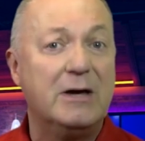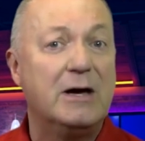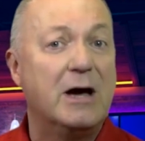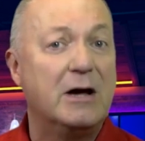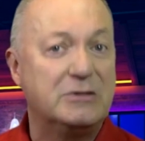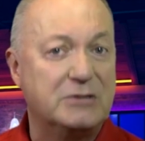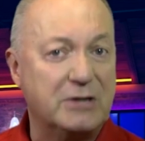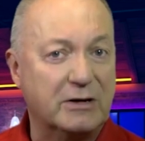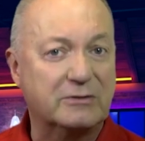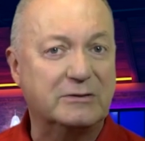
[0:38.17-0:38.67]

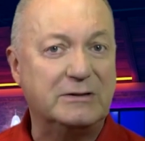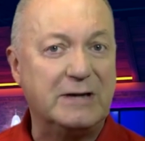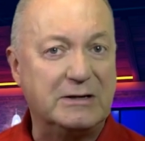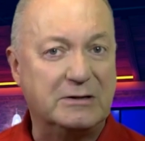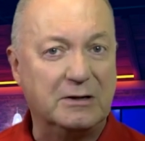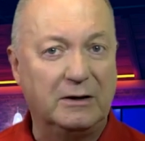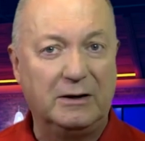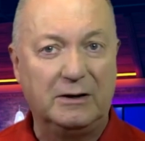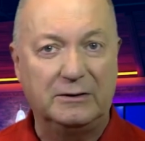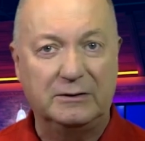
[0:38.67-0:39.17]
and just need
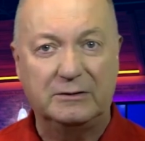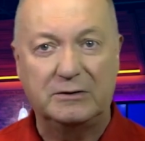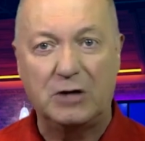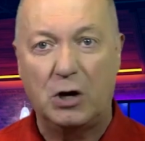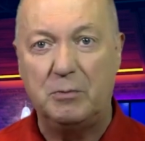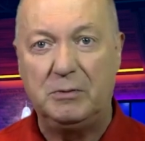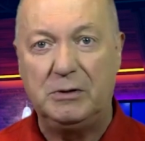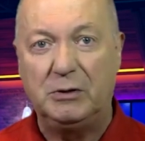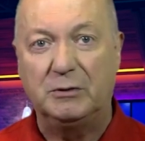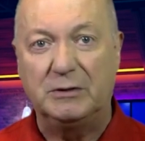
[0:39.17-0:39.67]
to learn
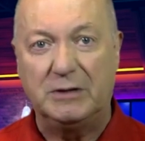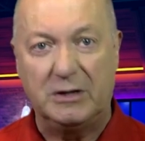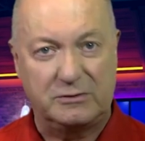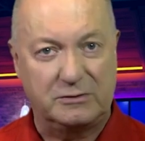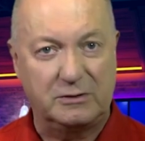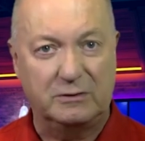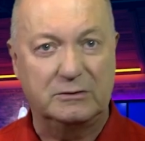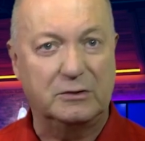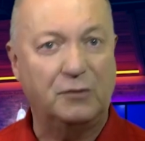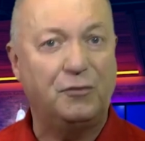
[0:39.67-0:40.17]
Adobe
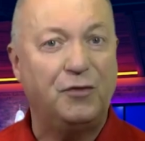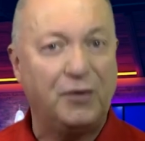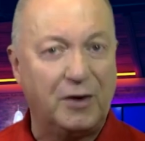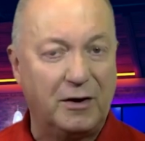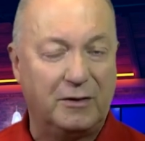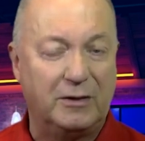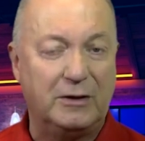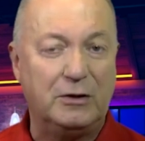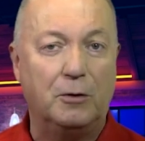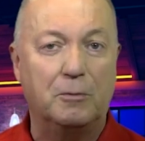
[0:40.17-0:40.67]
Audition to
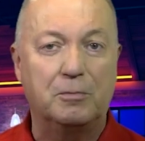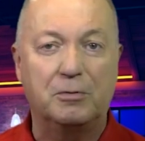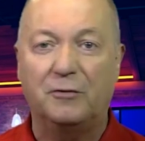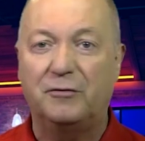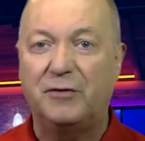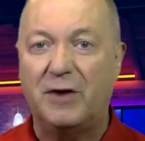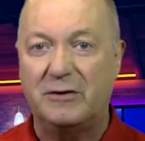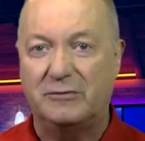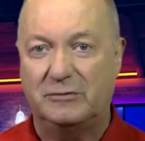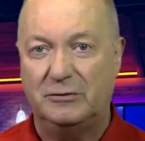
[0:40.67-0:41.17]
further your
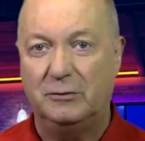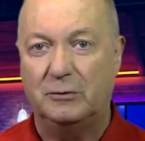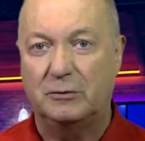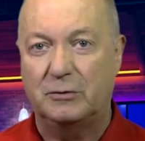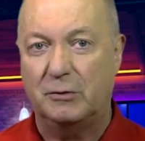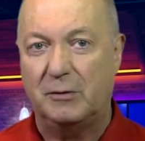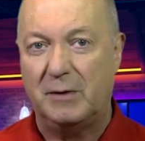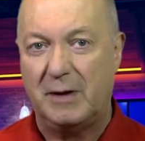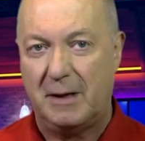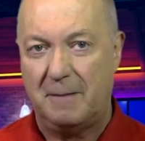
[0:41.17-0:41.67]
professional
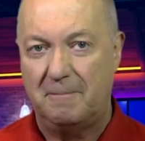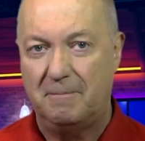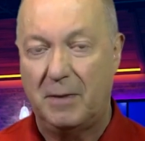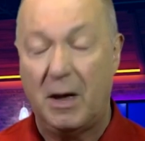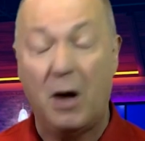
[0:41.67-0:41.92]
career.